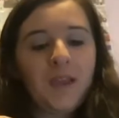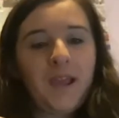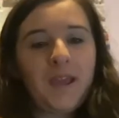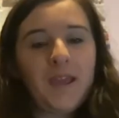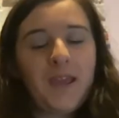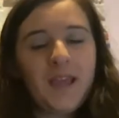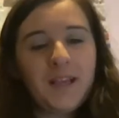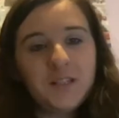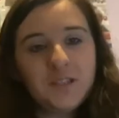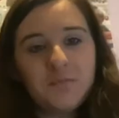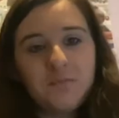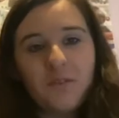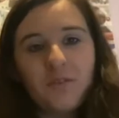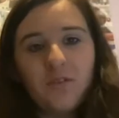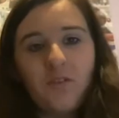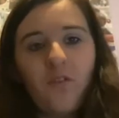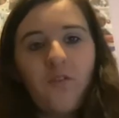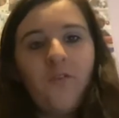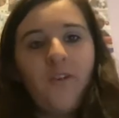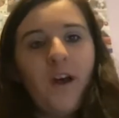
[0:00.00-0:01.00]
Kingdom of
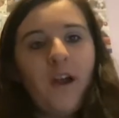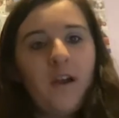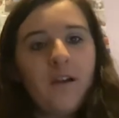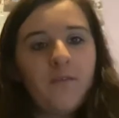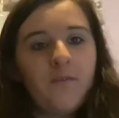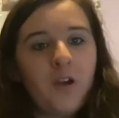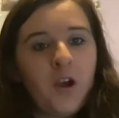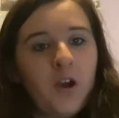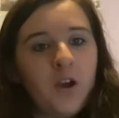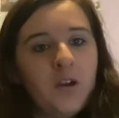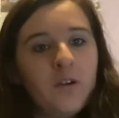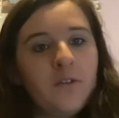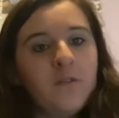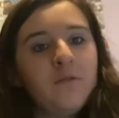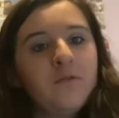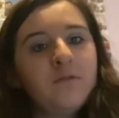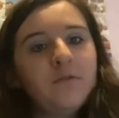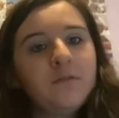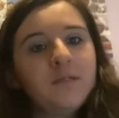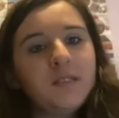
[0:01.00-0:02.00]
the
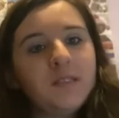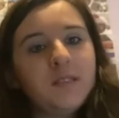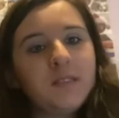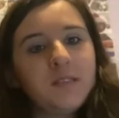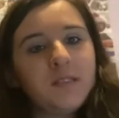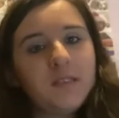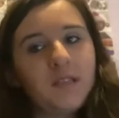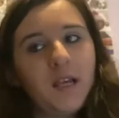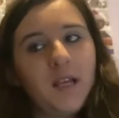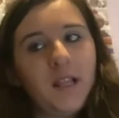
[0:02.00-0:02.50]
Pharaohs,